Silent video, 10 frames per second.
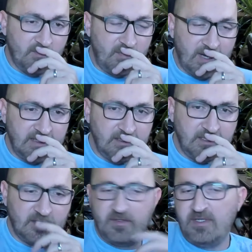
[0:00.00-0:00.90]
But, you
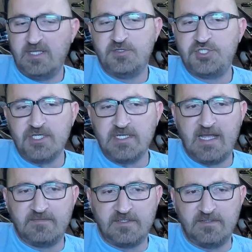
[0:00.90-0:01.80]
know, you shouldn't
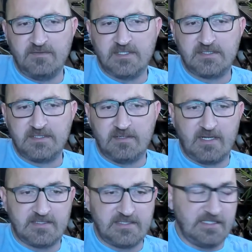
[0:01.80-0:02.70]
have to do this, you know, and
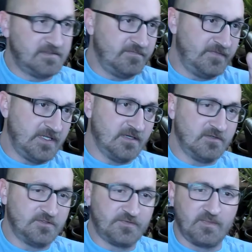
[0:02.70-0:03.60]
I've seen some
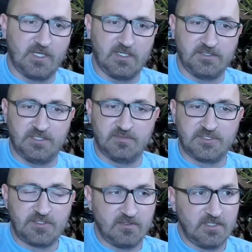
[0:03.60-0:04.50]
videos from like Jim
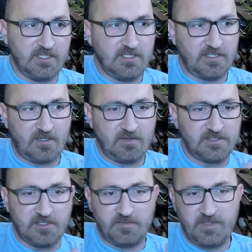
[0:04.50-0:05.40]
Sterling and all
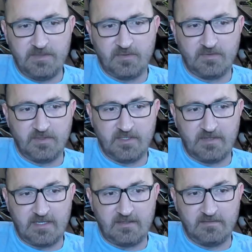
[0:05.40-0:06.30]
these other people, you know,
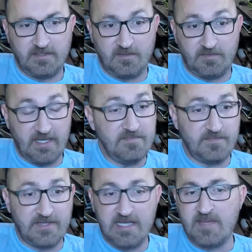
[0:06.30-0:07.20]
that, you know, they,
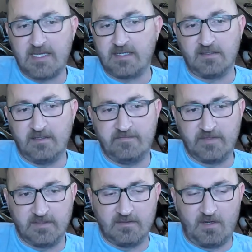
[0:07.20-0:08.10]
they make a
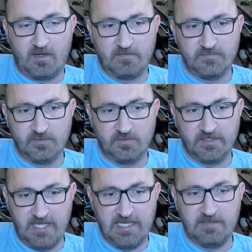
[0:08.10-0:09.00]
living off
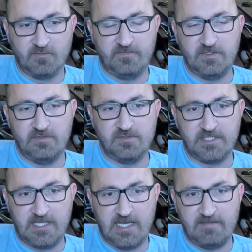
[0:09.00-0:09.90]
doing game reviews
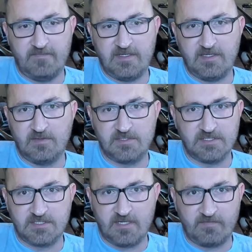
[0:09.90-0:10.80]
and game videos and
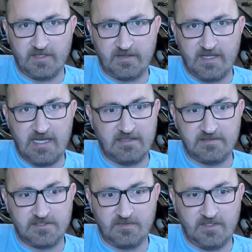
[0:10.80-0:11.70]
stuff like that.
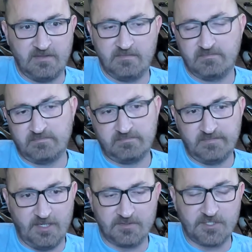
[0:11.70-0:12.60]
So they're,
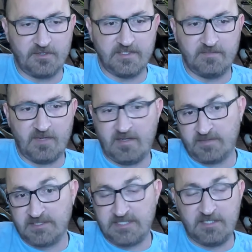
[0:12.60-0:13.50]
you know, it's hurting them out
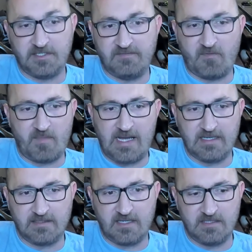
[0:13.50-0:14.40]
because they couldn't even buy
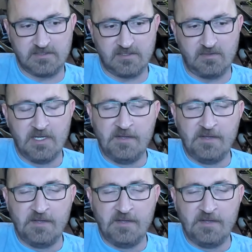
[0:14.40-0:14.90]
a console.